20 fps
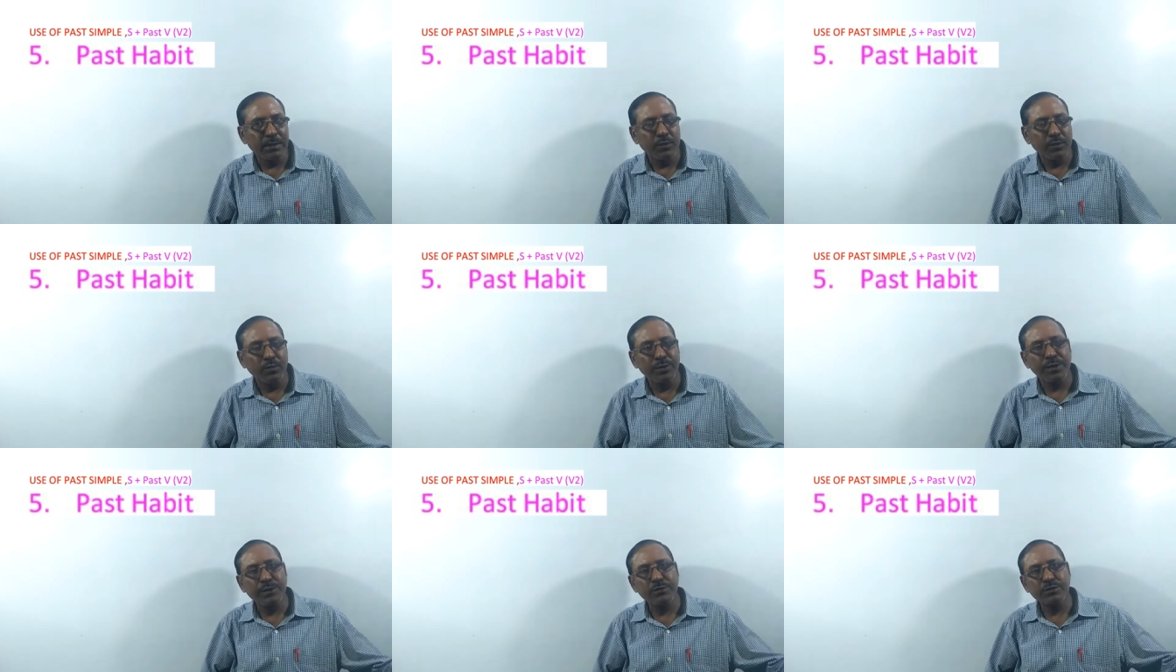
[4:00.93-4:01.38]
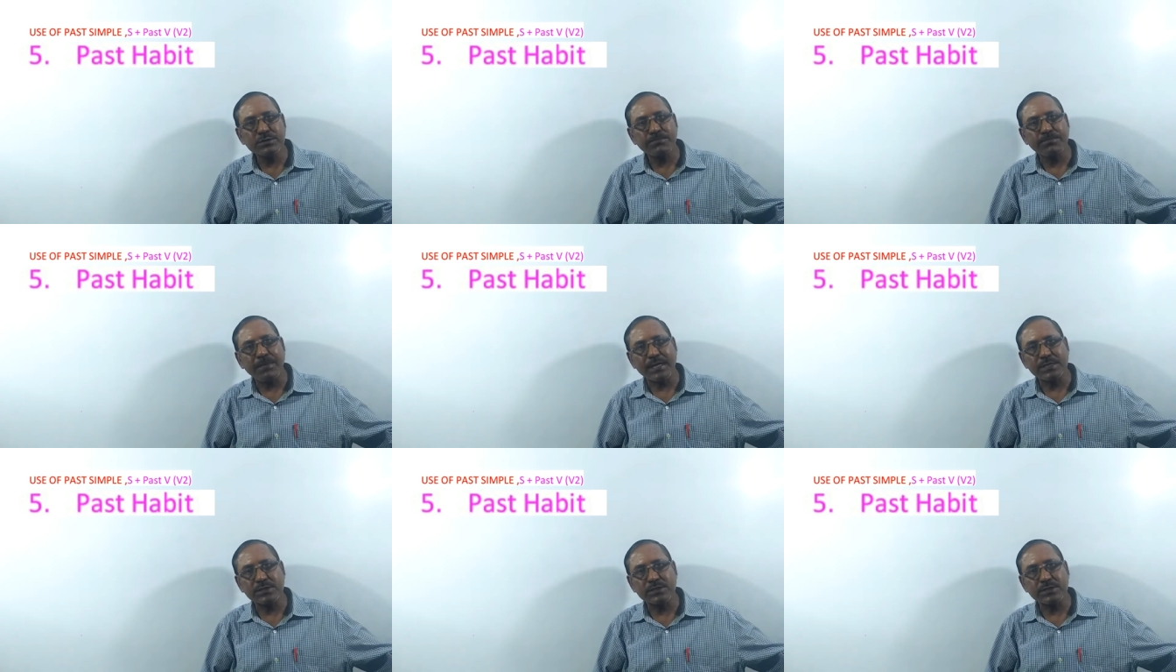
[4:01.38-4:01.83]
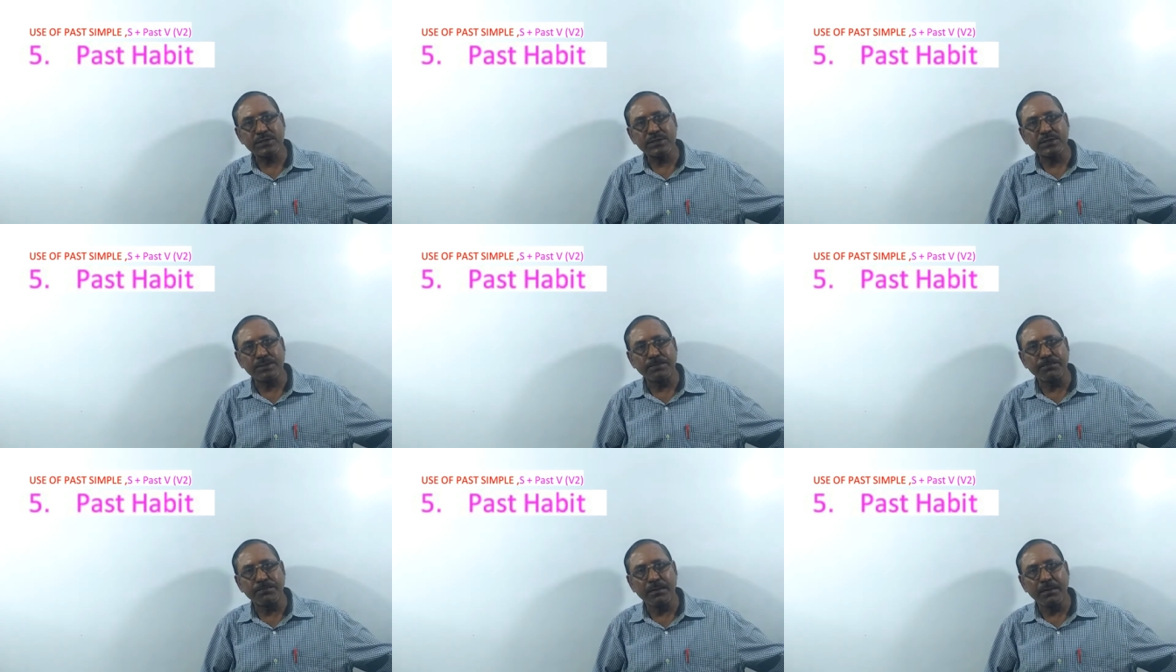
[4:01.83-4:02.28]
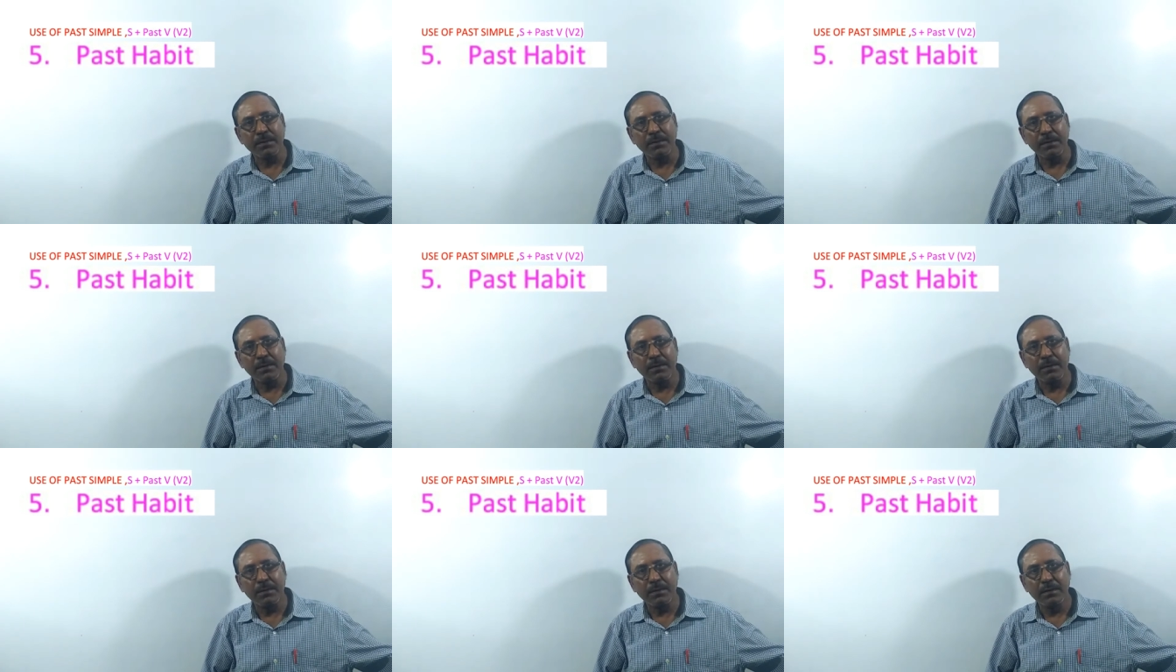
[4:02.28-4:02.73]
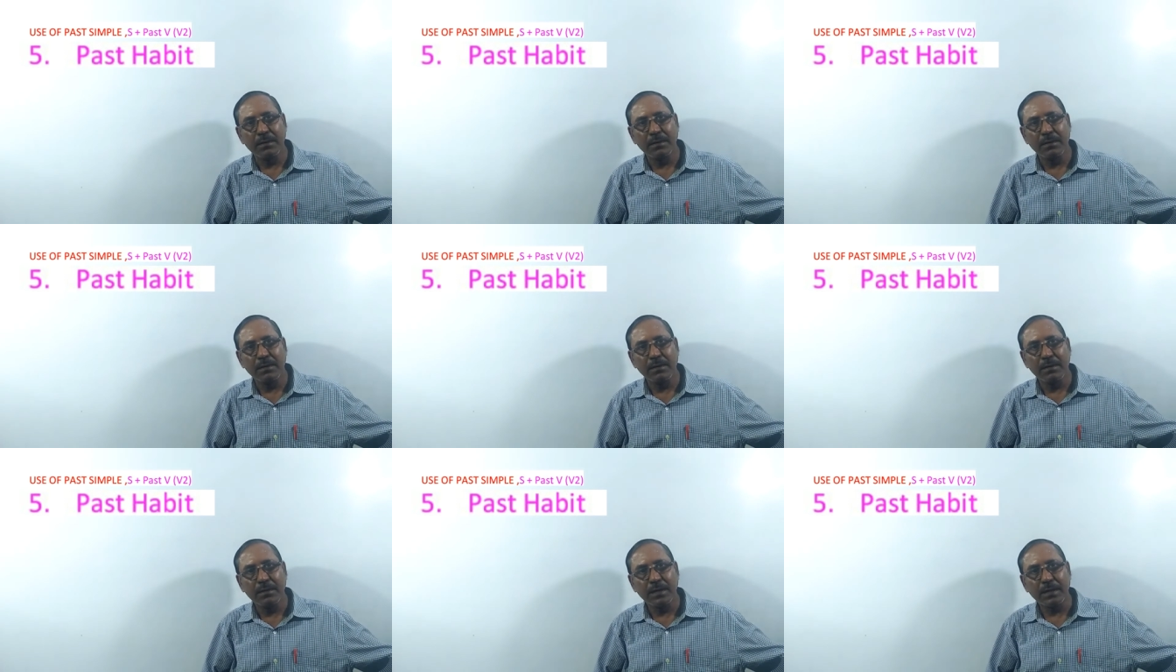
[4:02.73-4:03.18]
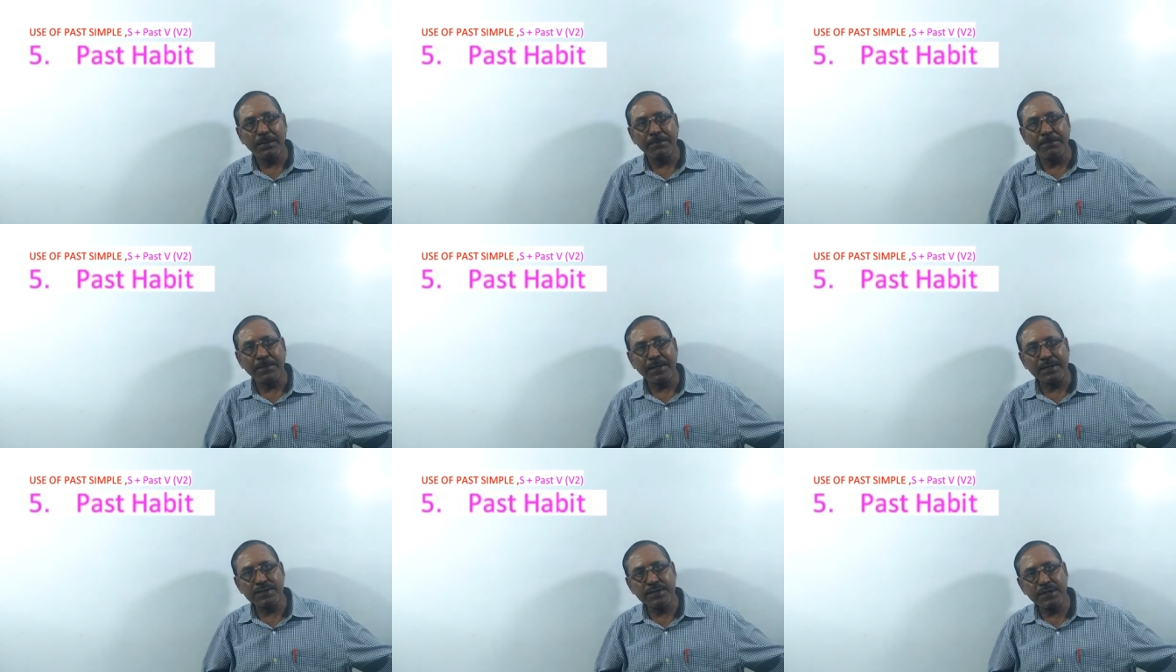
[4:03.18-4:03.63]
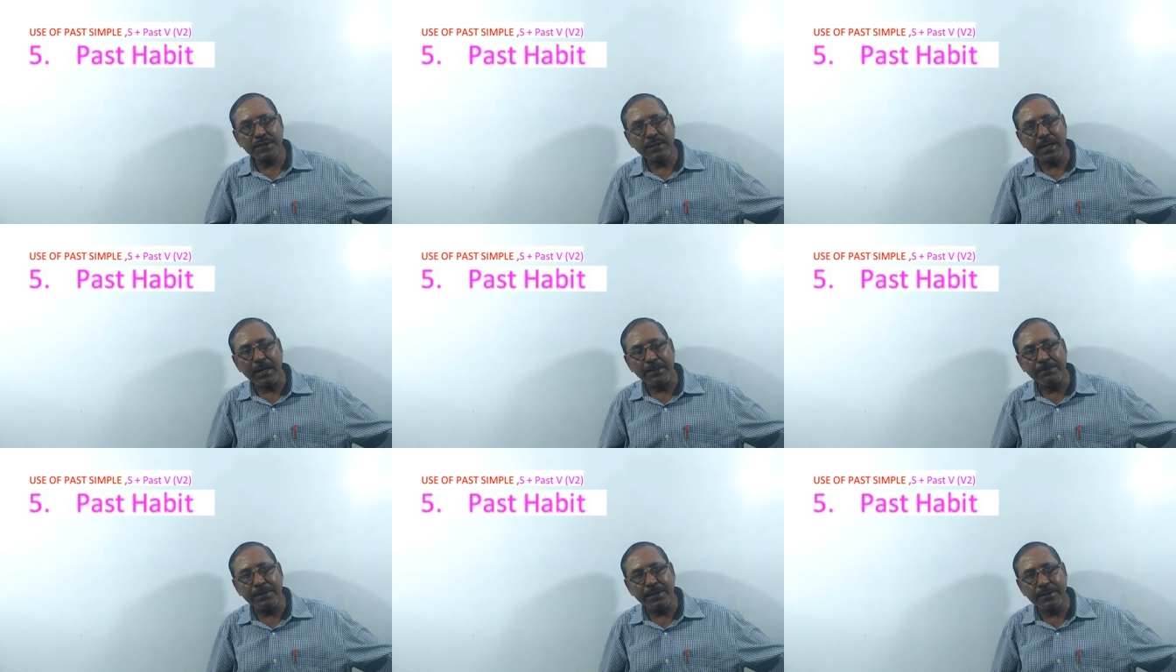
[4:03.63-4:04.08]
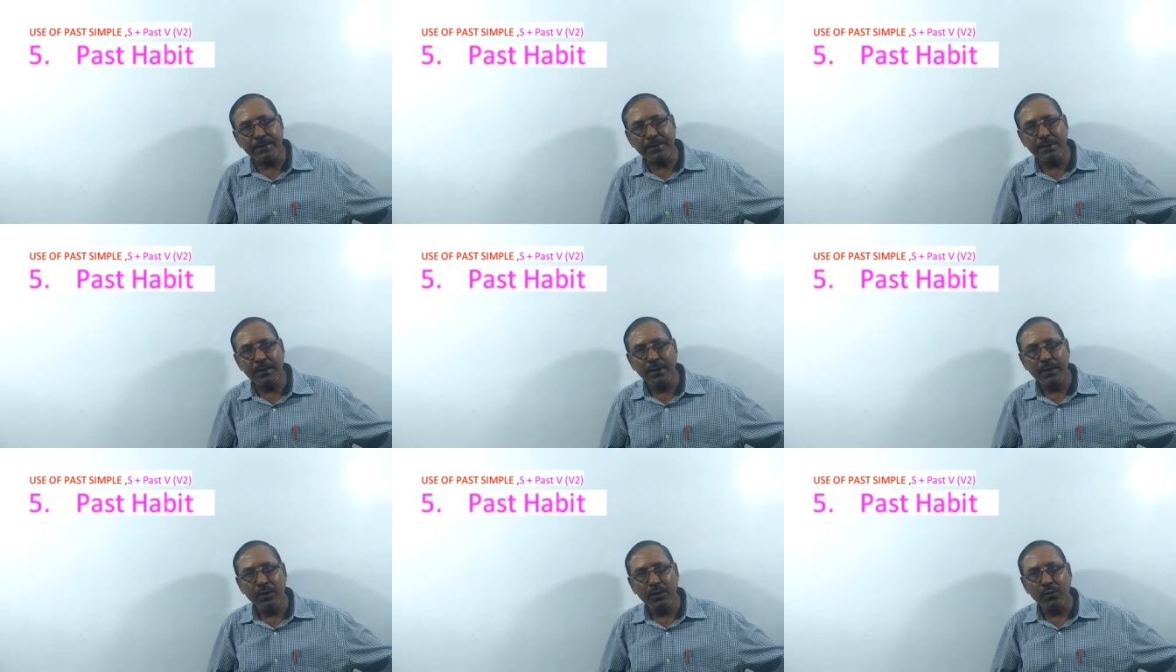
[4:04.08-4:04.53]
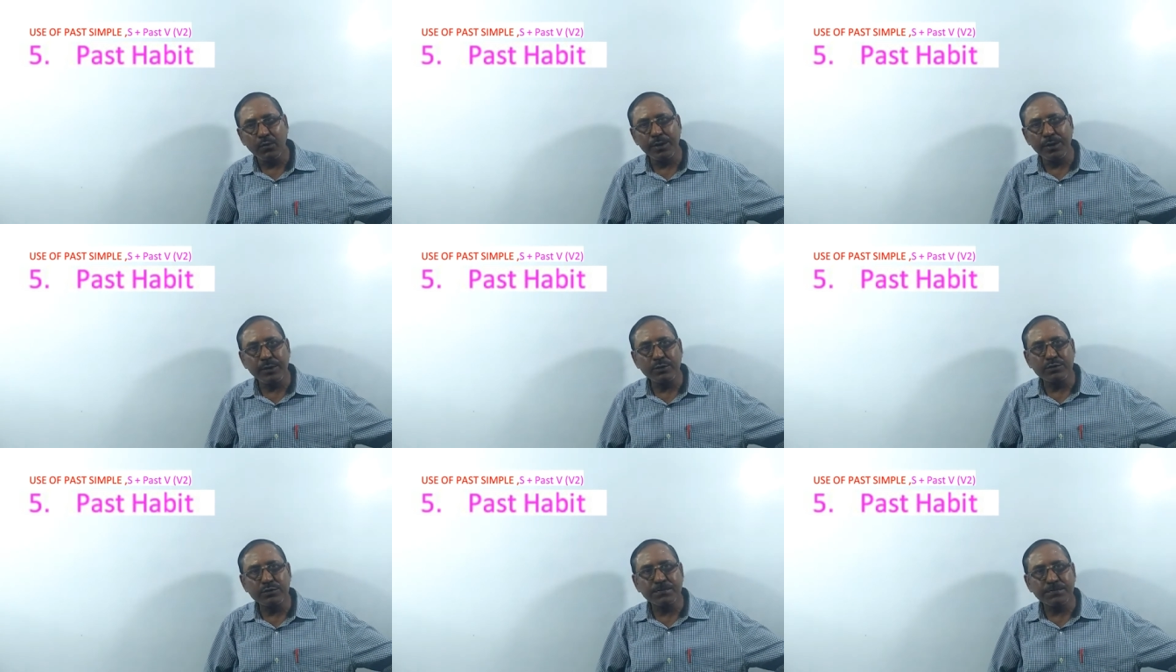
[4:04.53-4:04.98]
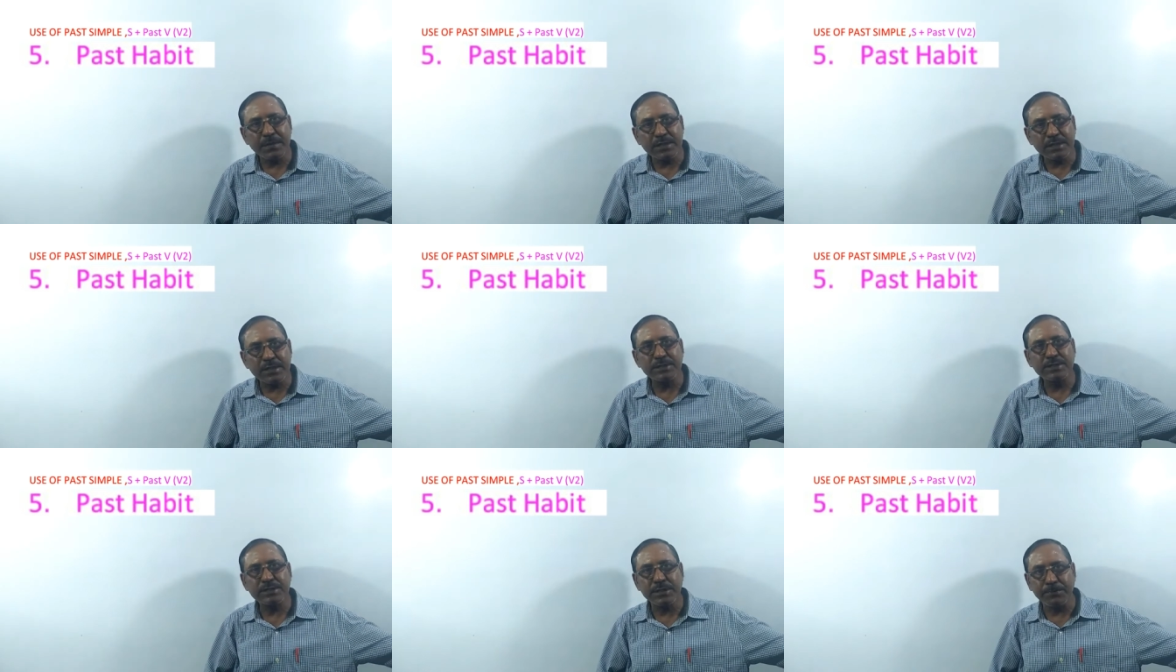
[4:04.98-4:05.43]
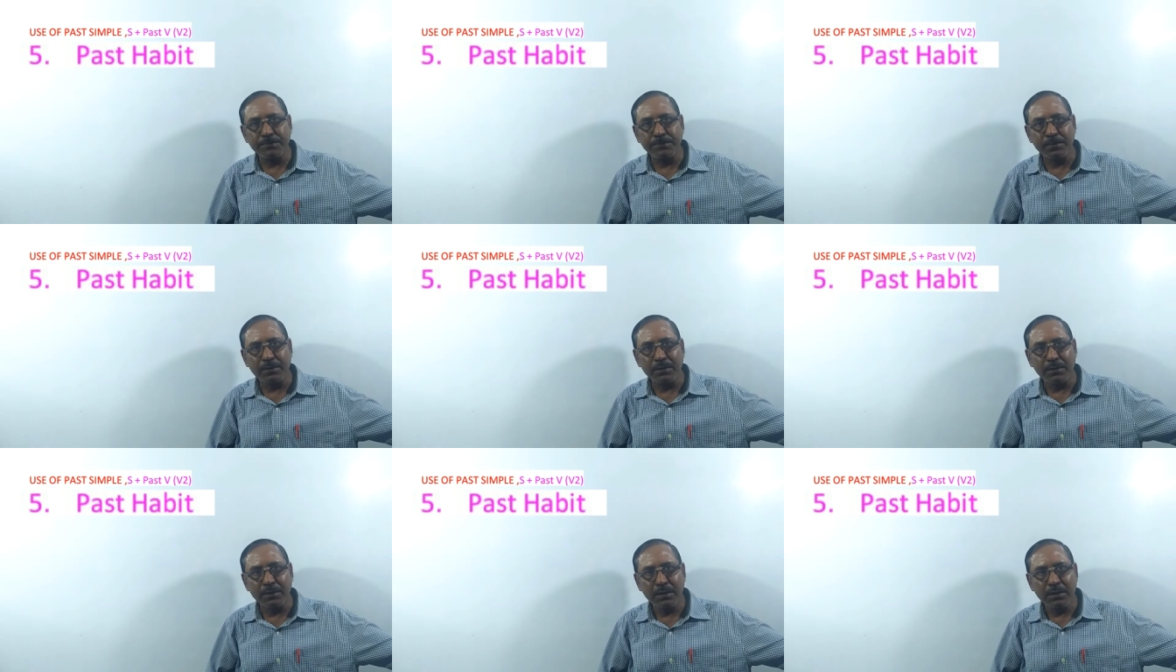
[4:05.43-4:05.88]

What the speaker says: we use past simple. Like present habit, we use present simple.